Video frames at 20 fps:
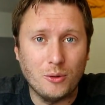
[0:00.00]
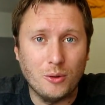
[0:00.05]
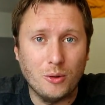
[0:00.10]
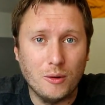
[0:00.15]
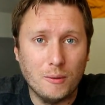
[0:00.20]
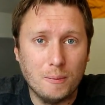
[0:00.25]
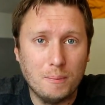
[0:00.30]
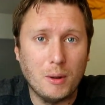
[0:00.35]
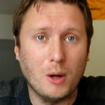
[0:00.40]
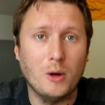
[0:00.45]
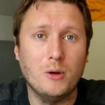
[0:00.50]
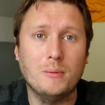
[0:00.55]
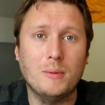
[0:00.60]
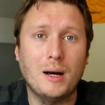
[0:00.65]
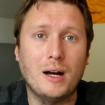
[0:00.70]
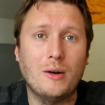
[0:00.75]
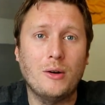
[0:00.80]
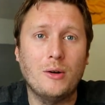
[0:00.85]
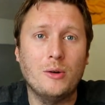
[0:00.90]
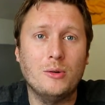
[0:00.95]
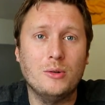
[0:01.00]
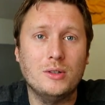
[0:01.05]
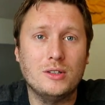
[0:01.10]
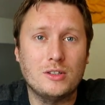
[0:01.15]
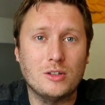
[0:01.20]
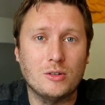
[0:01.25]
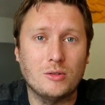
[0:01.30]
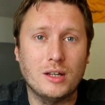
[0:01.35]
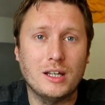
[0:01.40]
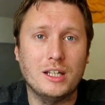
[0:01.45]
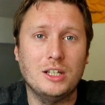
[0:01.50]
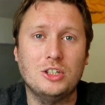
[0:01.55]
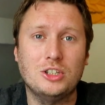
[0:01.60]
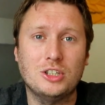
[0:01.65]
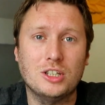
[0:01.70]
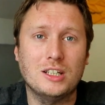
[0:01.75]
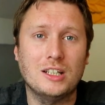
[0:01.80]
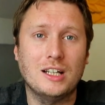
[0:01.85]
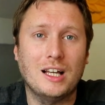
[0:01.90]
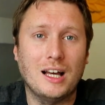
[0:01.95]
for bone marrow
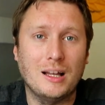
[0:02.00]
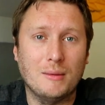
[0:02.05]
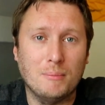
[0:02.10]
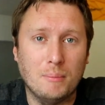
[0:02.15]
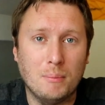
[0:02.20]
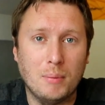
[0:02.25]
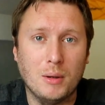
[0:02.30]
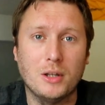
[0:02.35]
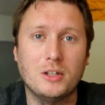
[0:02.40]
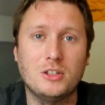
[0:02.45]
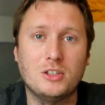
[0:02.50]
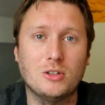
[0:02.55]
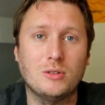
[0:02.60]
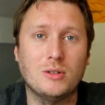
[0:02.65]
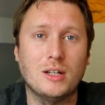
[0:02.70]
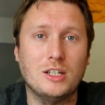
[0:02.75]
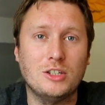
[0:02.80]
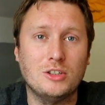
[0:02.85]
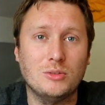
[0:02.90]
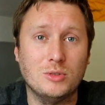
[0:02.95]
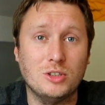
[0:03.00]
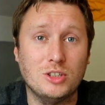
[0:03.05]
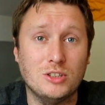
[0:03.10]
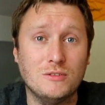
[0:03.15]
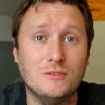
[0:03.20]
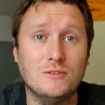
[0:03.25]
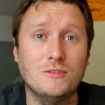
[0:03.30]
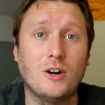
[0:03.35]
donation and blood donation,